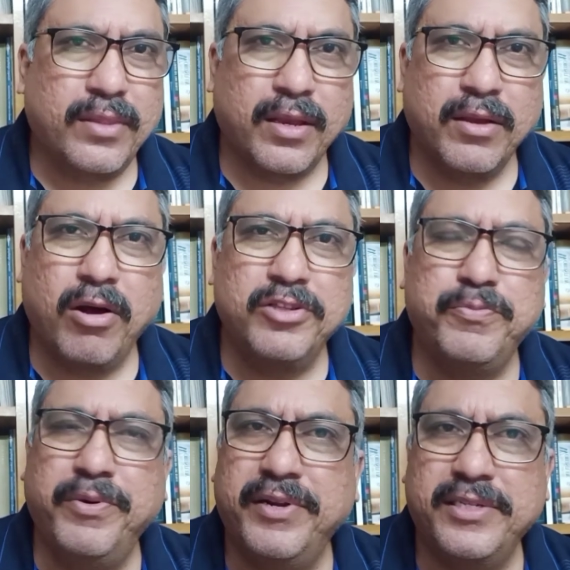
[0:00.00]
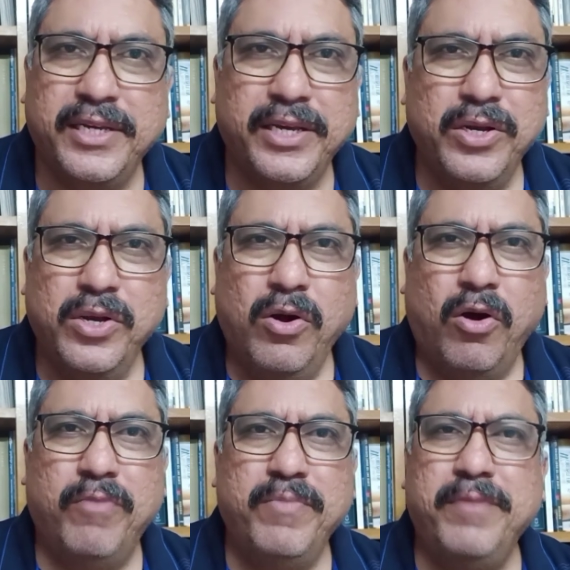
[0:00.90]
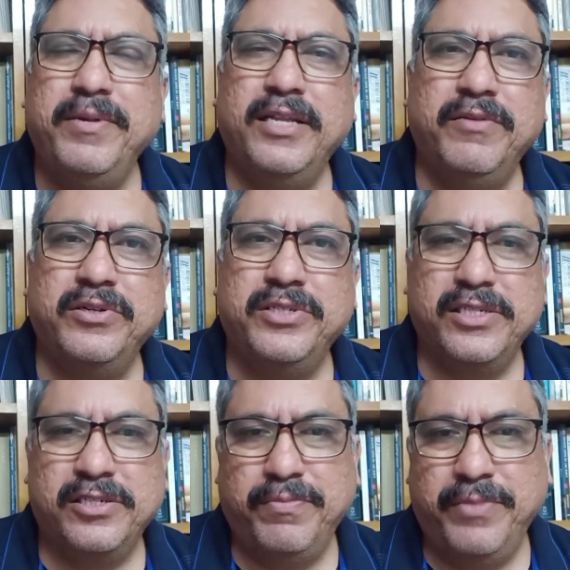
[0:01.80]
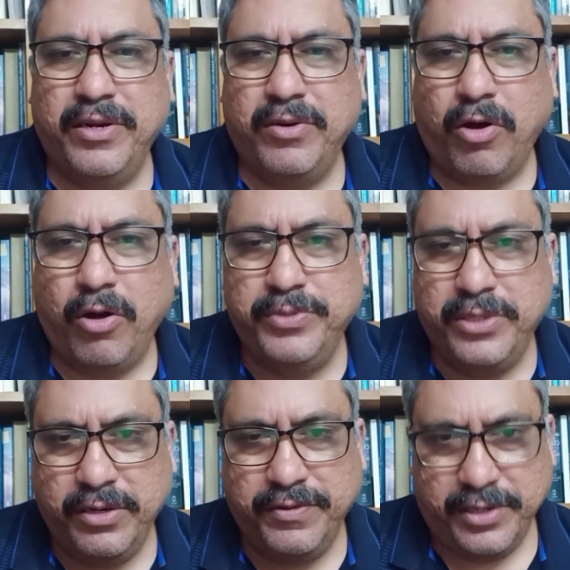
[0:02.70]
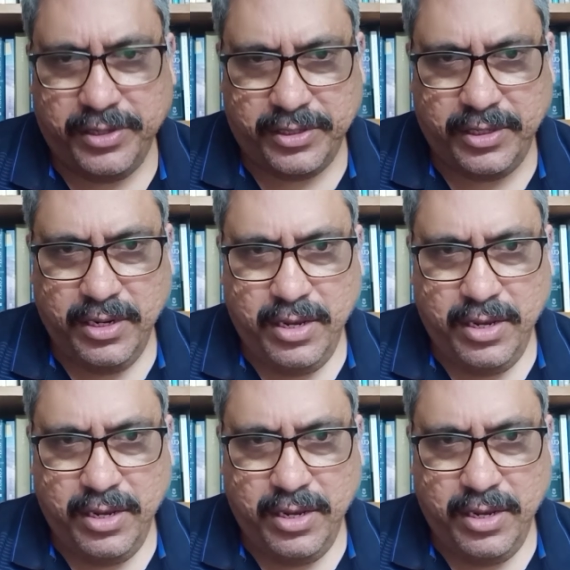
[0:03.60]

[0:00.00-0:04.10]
conspiracy, or maybe they were just mere observers.